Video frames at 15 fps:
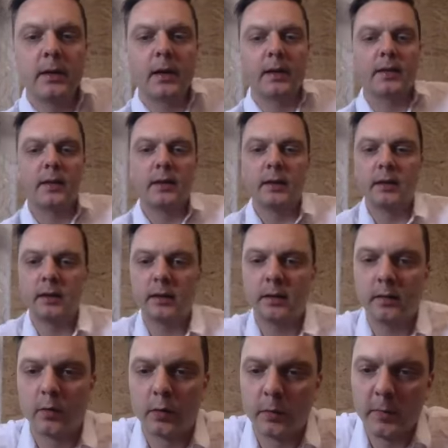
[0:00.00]
I think
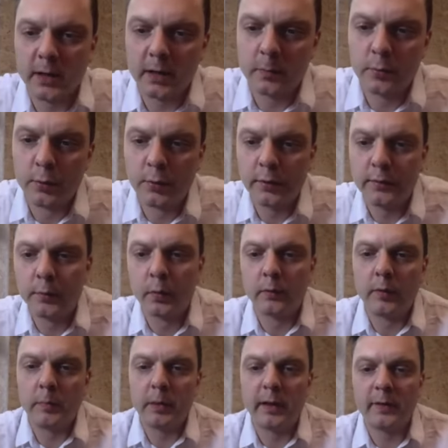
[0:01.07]
automatic brewers will
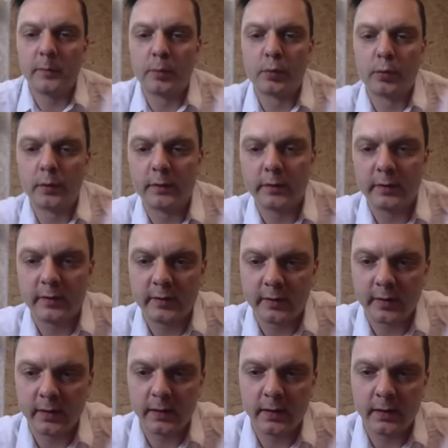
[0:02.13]
replace pour-overs
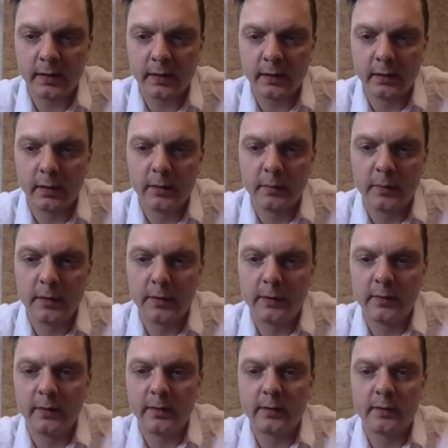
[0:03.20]
and other
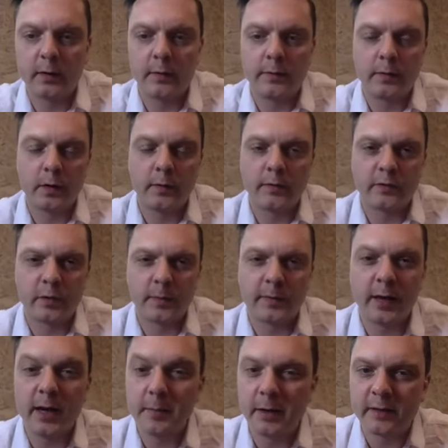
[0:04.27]
methods in coffee shops.
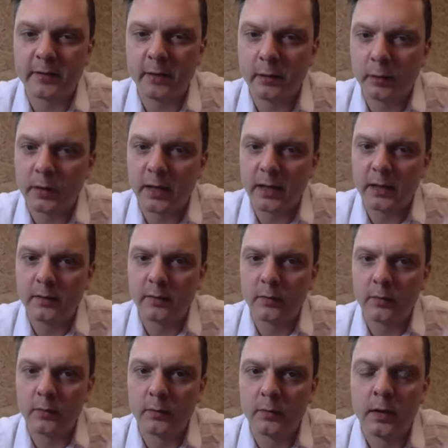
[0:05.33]
I'm actually looking
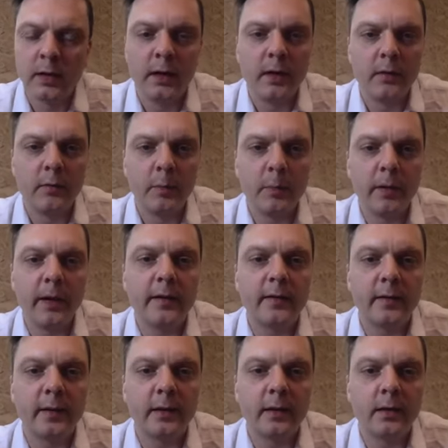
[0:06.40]
into
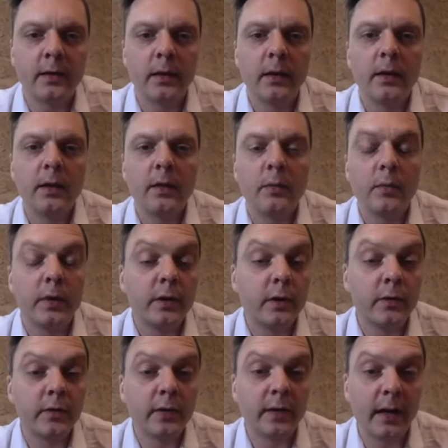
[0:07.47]
replacing. We're
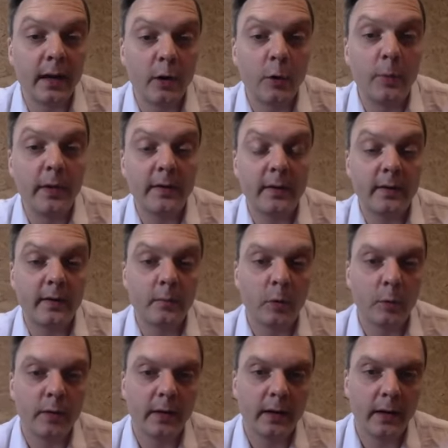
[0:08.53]
using the AeroPress at the
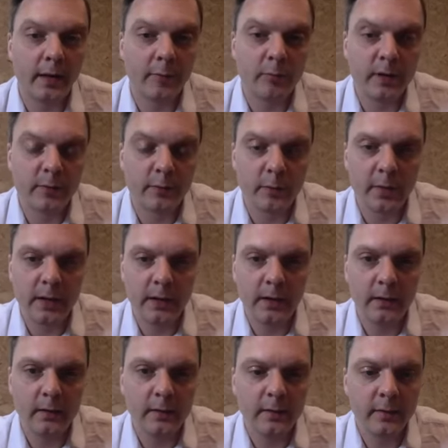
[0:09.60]
moment and have been for many
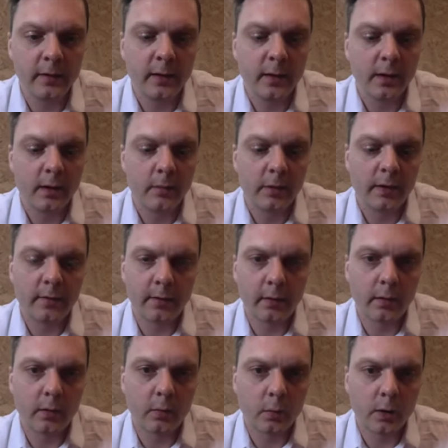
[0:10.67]
years, but it's a
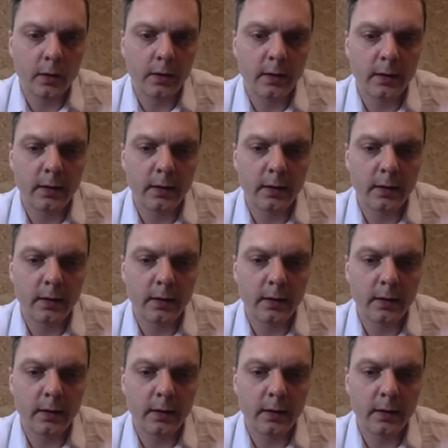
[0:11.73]
lot of work.